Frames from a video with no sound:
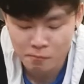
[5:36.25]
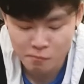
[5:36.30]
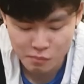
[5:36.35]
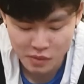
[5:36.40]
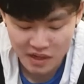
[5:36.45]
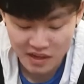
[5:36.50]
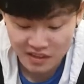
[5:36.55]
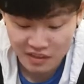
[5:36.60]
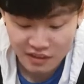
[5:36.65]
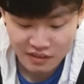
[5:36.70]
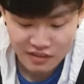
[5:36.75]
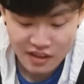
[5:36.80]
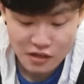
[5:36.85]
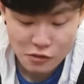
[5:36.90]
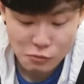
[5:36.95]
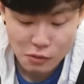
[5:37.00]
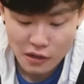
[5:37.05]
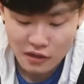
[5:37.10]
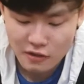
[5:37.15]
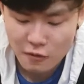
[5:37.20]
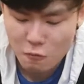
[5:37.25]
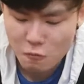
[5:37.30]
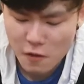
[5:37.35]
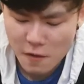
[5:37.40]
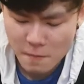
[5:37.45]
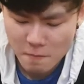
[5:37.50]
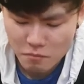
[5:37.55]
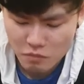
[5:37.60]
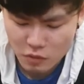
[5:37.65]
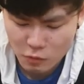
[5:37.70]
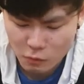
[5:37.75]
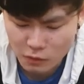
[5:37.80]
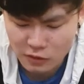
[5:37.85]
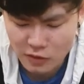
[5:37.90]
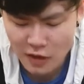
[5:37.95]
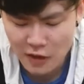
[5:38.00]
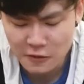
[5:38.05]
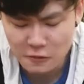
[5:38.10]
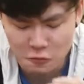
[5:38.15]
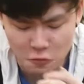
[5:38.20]
but I think that's why they went with
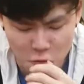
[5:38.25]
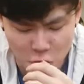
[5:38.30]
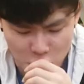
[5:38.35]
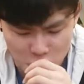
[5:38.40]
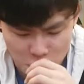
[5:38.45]
the egg noodles,